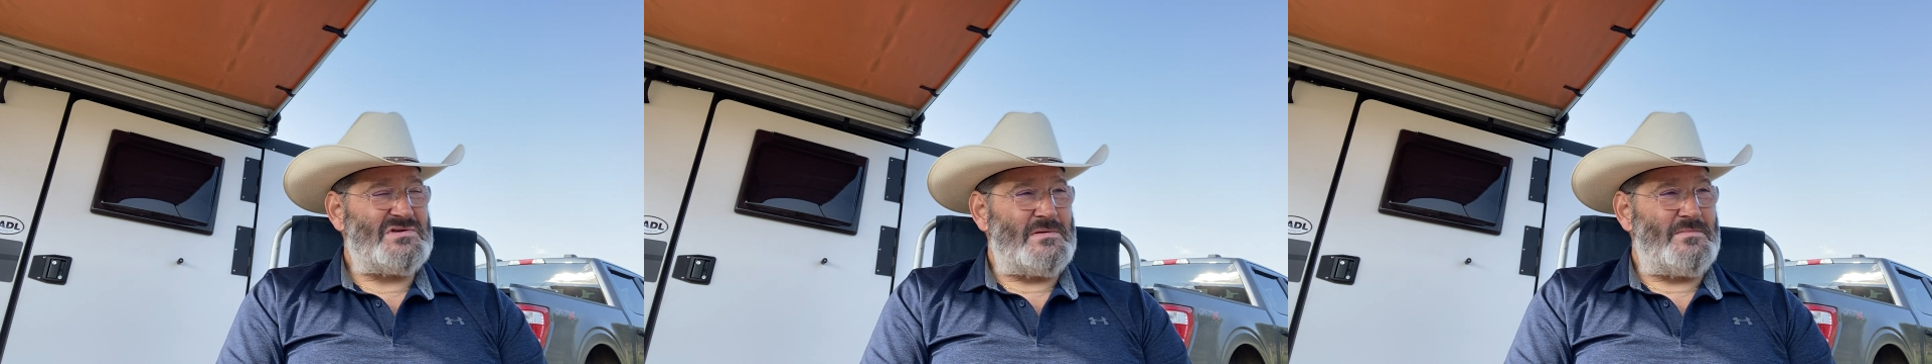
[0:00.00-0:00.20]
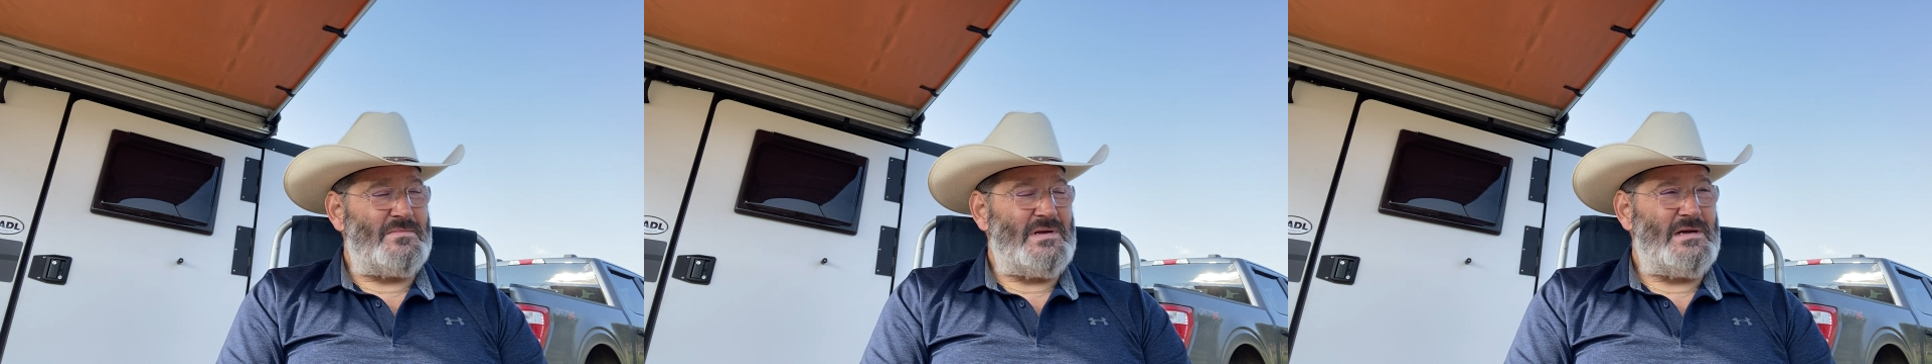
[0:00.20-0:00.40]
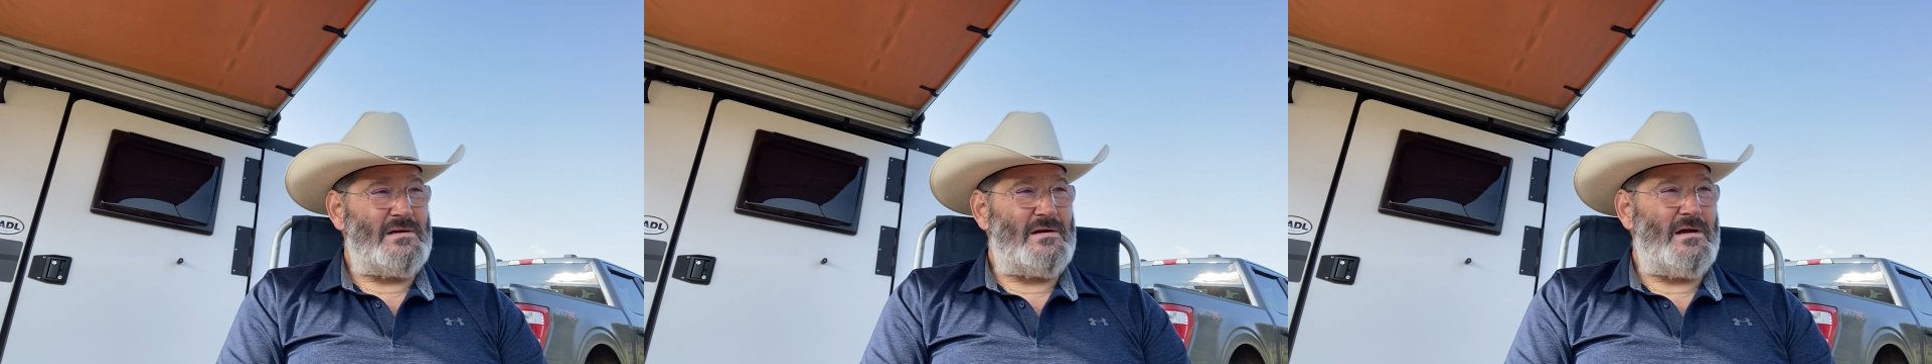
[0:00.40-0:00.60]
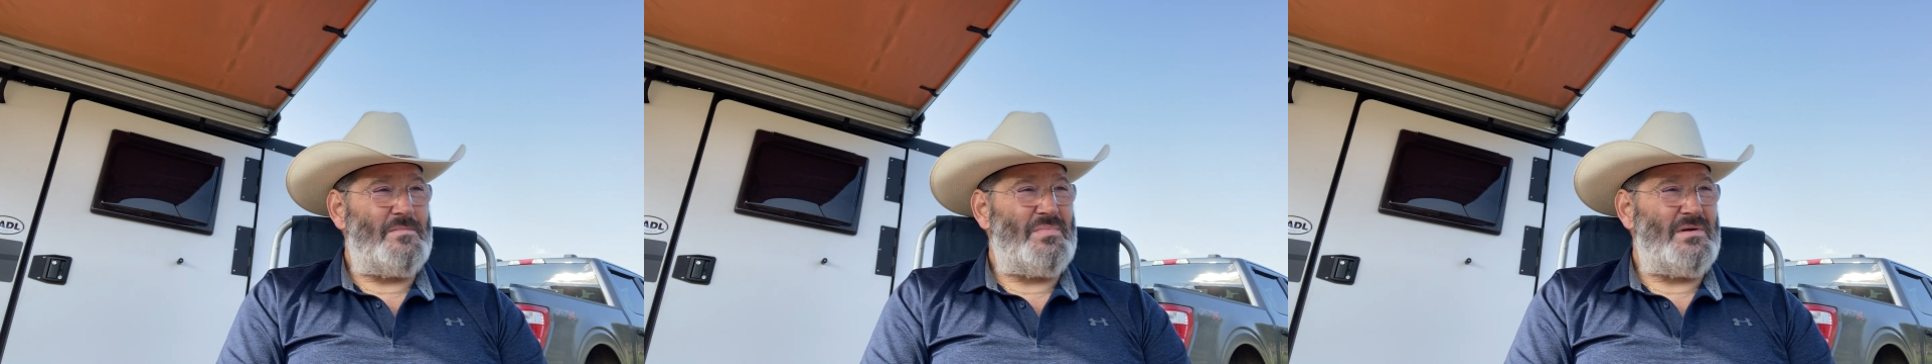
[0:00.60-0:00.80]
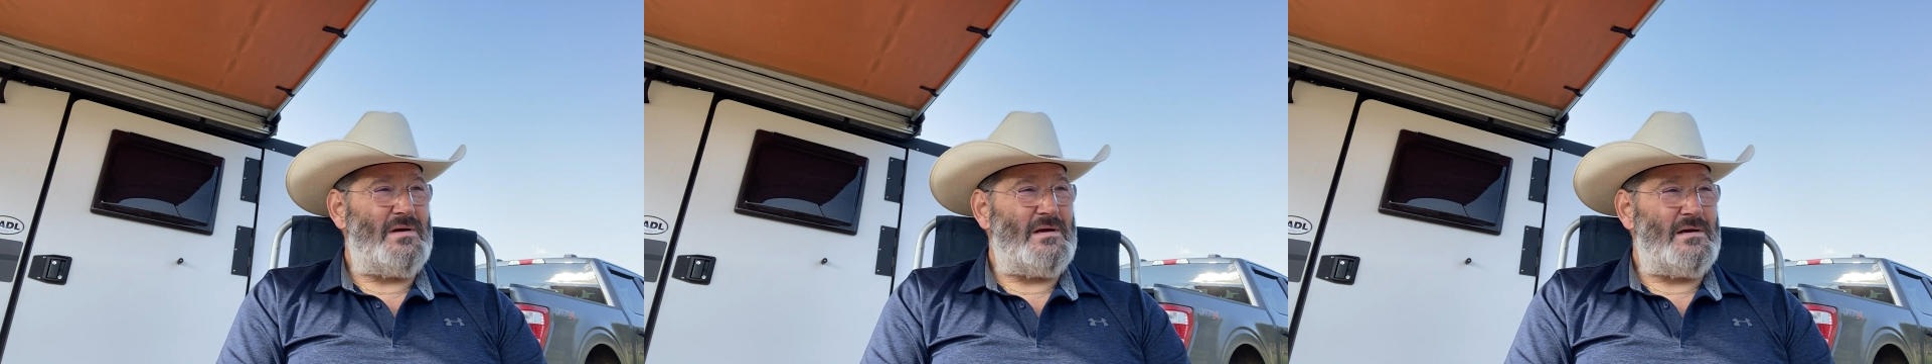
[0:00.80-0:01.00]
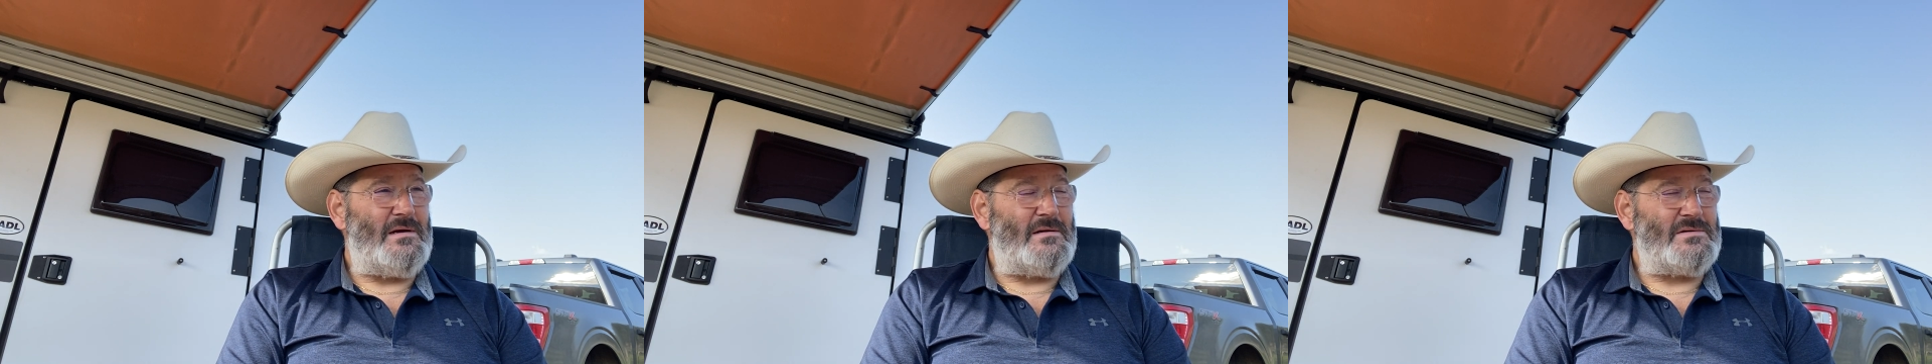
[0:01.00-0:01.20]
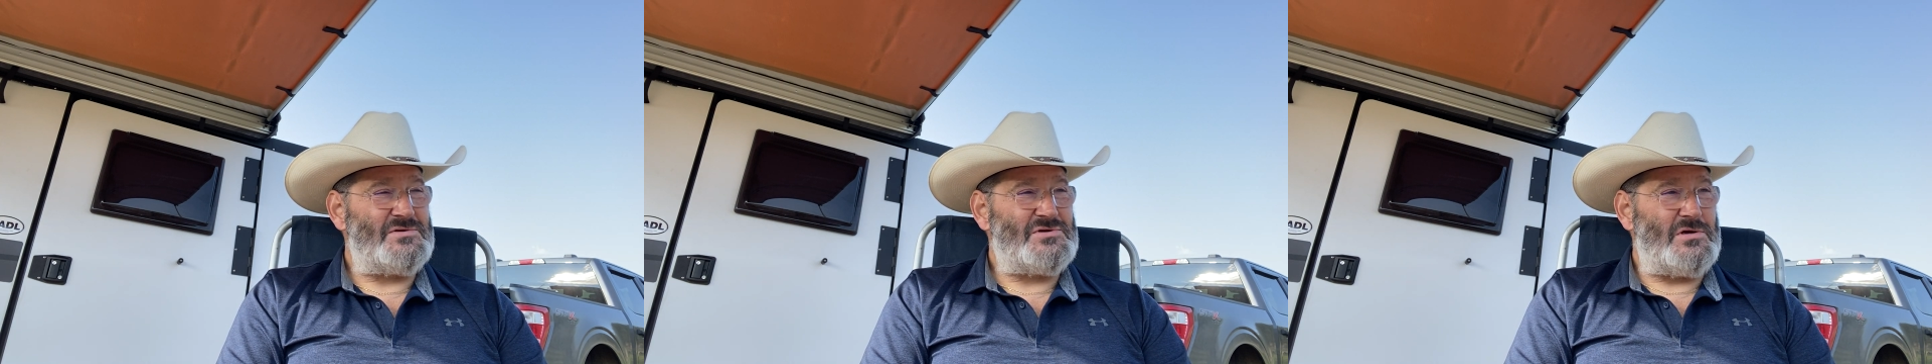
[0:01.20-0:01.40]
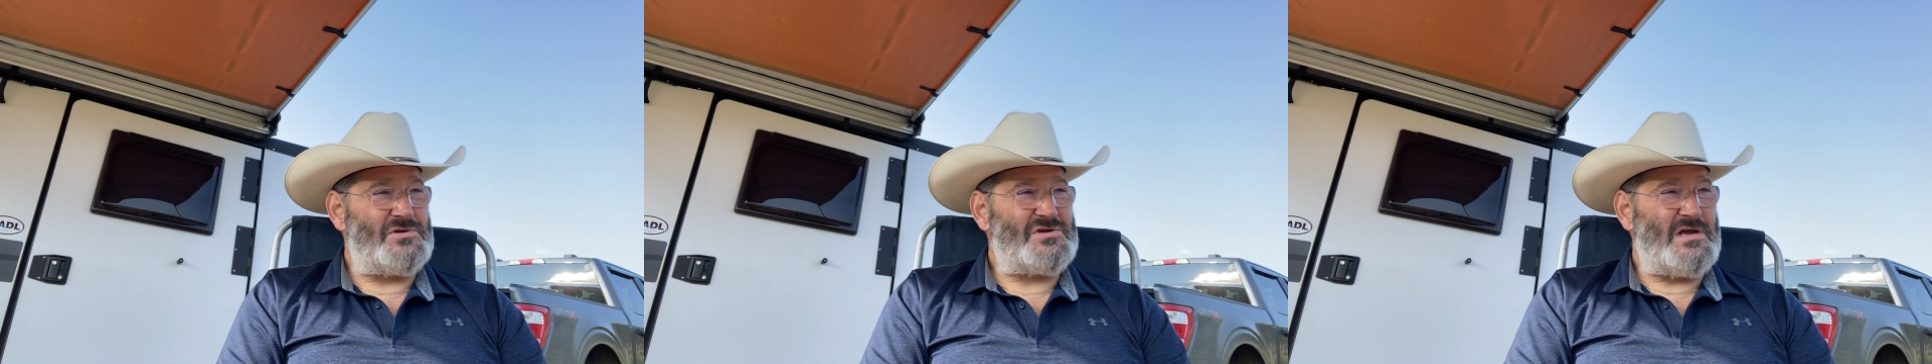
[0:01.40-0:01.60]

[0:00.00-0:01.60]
I'm here up on Church